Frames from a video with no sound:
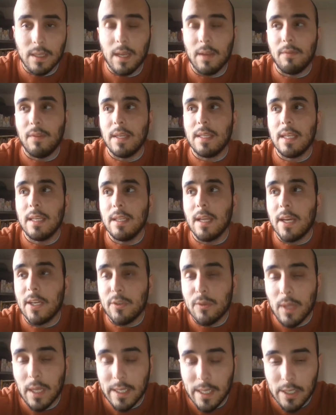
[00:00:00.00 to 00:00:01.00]
this
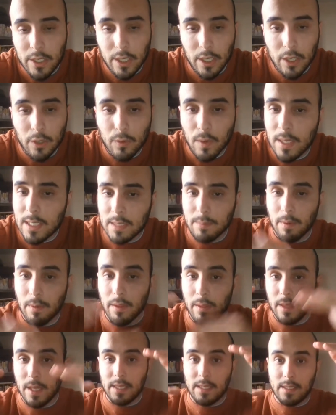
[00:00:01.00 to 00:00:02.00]
industrialization increases,
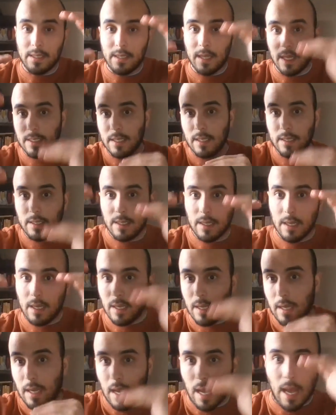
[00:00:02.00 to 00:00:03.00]
but this doesn't.
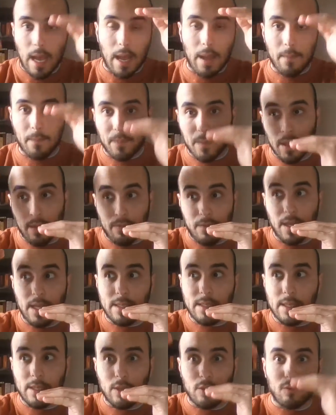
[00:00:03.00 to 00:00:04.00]
If this
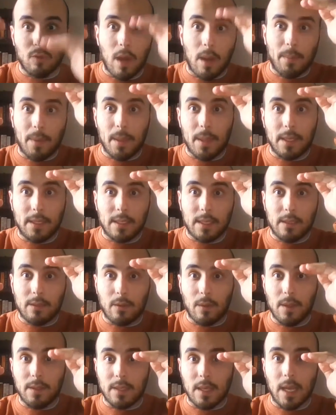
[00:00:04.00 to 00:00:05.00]
doesn't drop and this
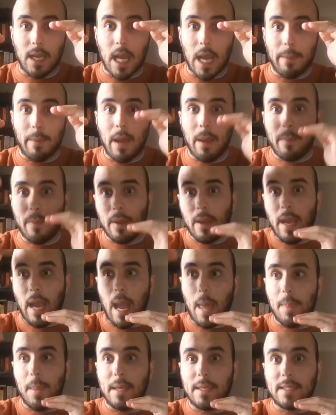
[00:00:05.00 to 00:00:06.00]
can come up,
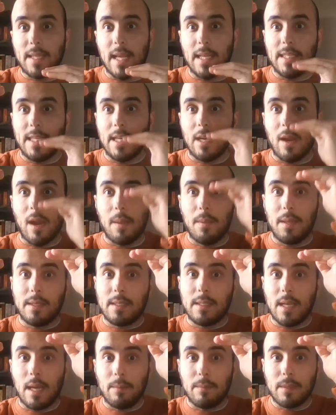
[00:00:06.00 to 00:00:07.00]
and this stays here and this
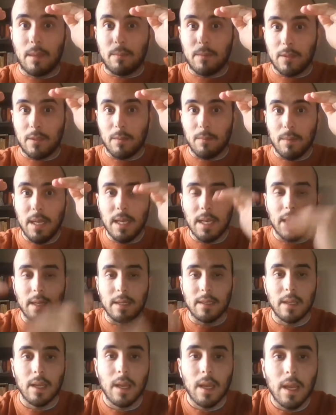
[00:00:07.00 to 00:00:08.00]
comes up to meet
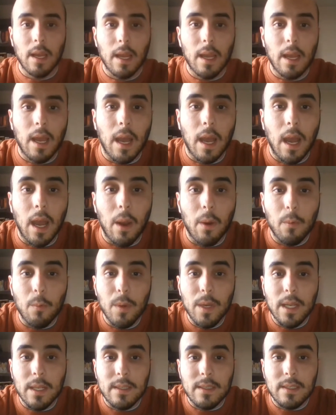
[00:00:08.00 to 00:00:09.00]
it, we
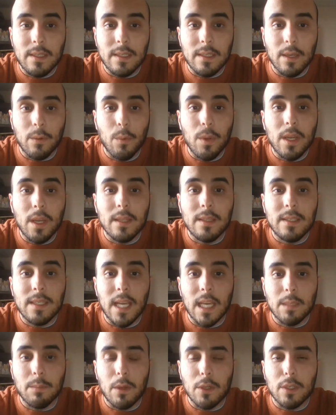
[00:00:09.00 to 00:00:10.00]
could see
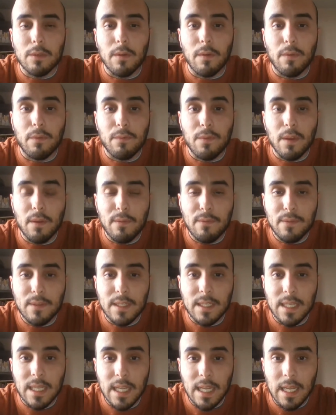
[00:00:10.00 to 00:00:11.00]
as much as a
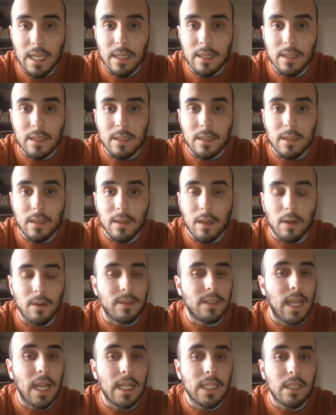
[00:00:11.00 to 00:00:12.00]
15 or
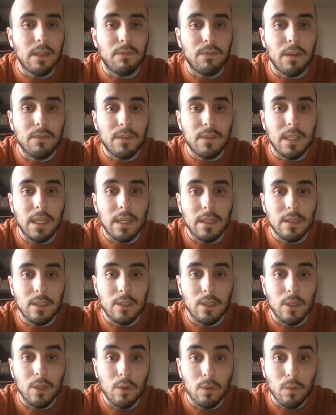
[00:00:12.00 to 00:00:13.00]
10 to 15
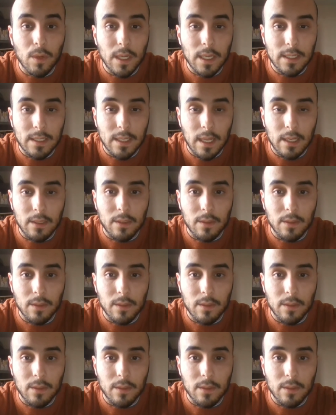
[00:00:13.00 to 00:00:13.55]
degree 10